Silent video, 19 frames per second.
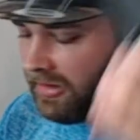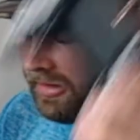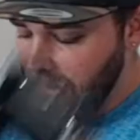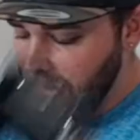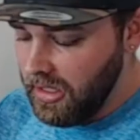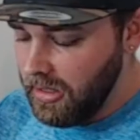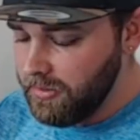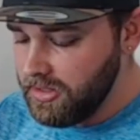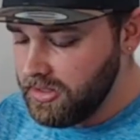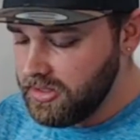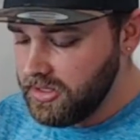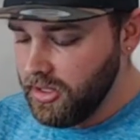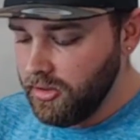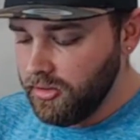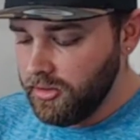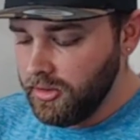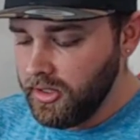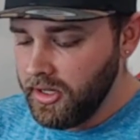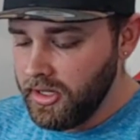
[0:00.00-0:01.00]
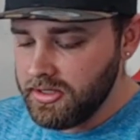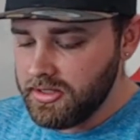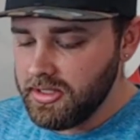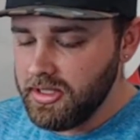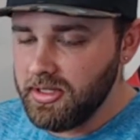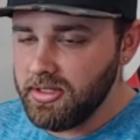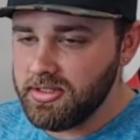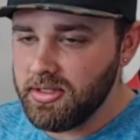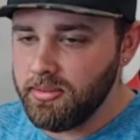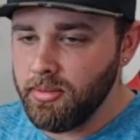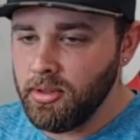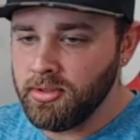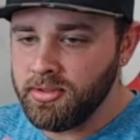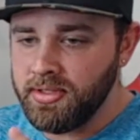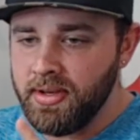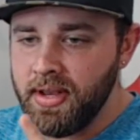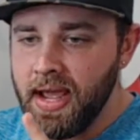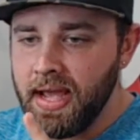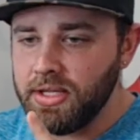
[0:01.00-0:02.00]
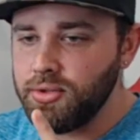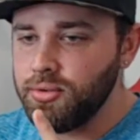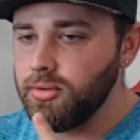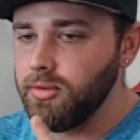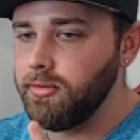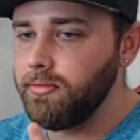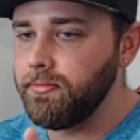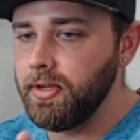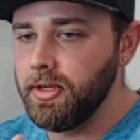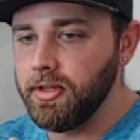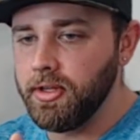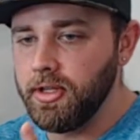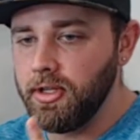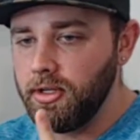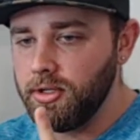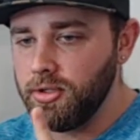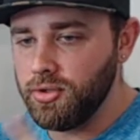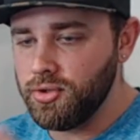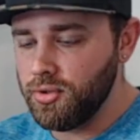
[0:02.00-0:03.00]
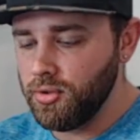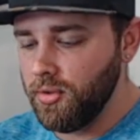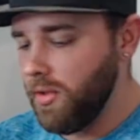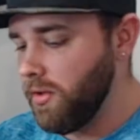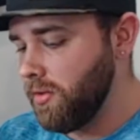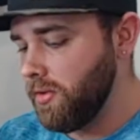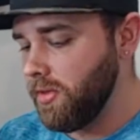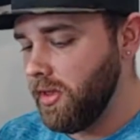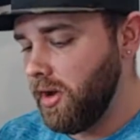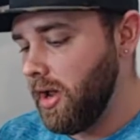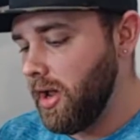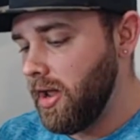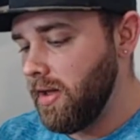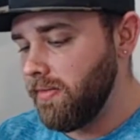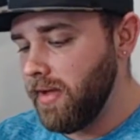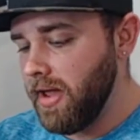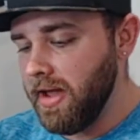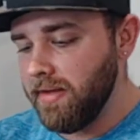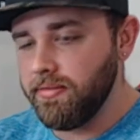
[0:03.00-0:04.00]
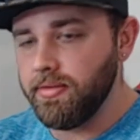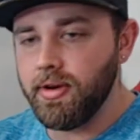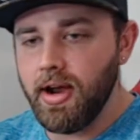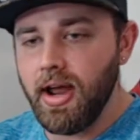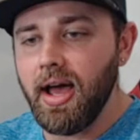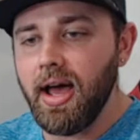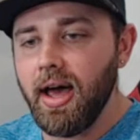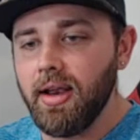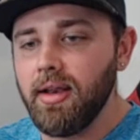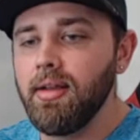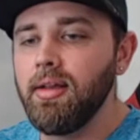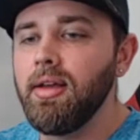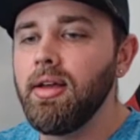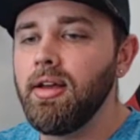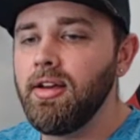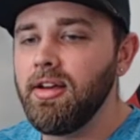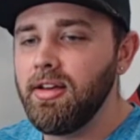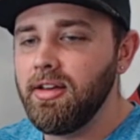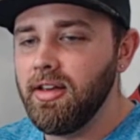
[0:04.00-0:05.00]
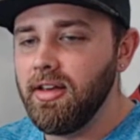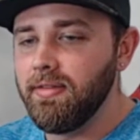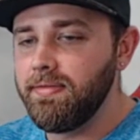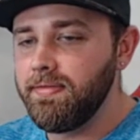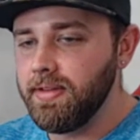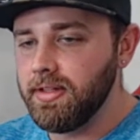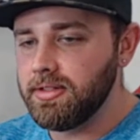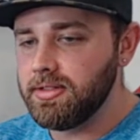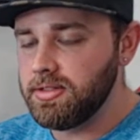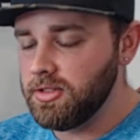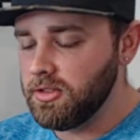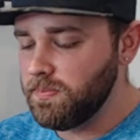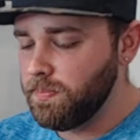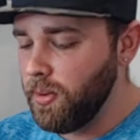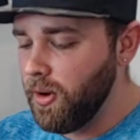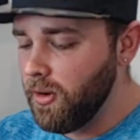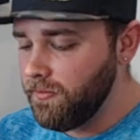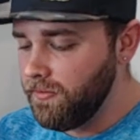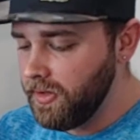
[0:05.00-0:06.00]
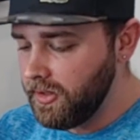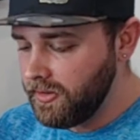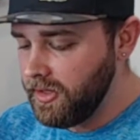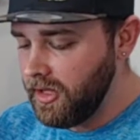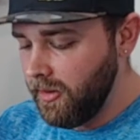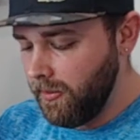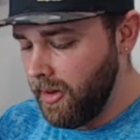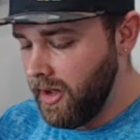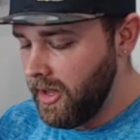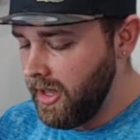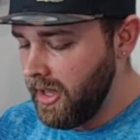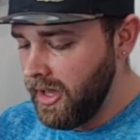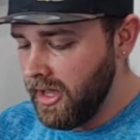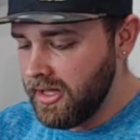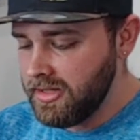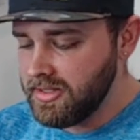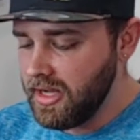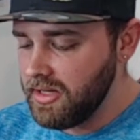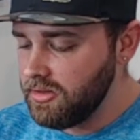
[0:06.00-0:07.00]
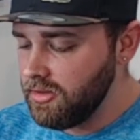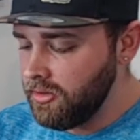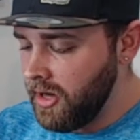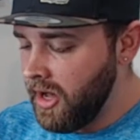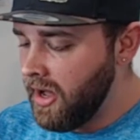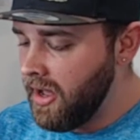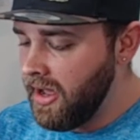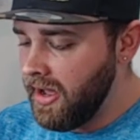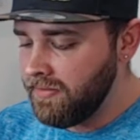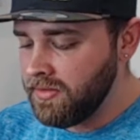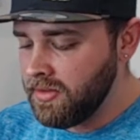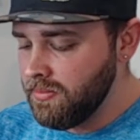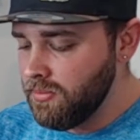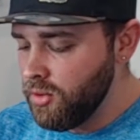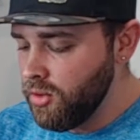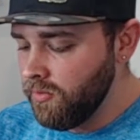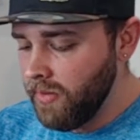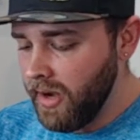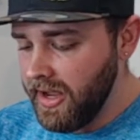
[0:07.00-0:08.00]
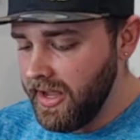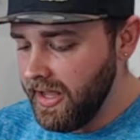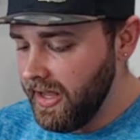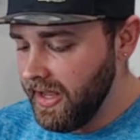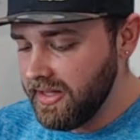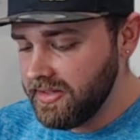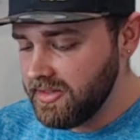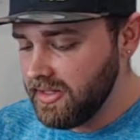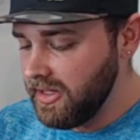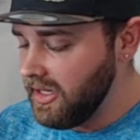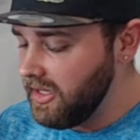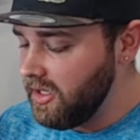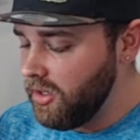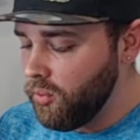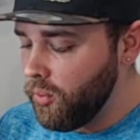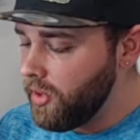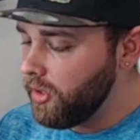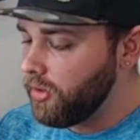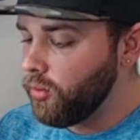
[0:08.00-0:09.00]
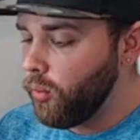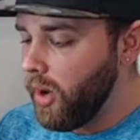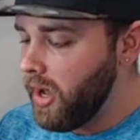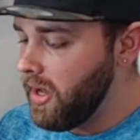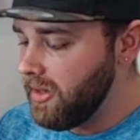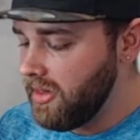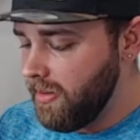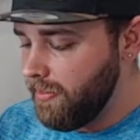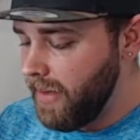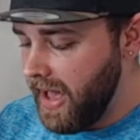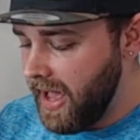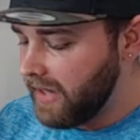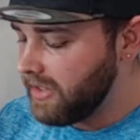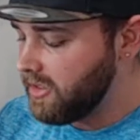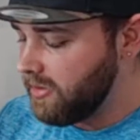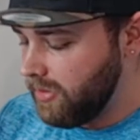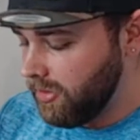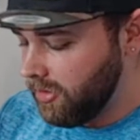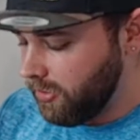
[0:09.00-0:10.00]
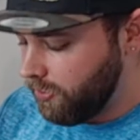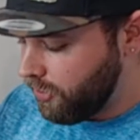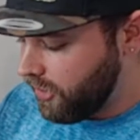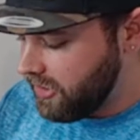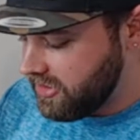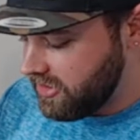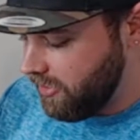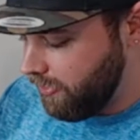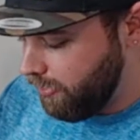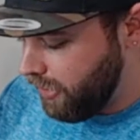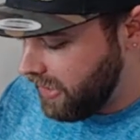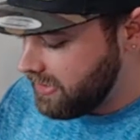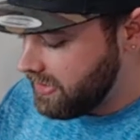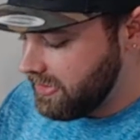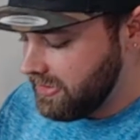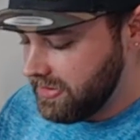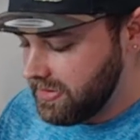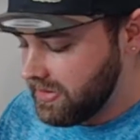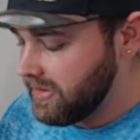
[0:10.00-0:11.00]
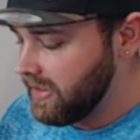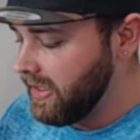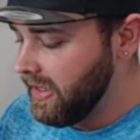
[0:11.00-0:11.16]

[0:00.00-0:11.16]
I'm just telling you guys, it is the most natural feeling controller that I have ever had. It fits just perfectly in my hands. I do not have to move my hands in any weird way in the back to be able to press the buttons.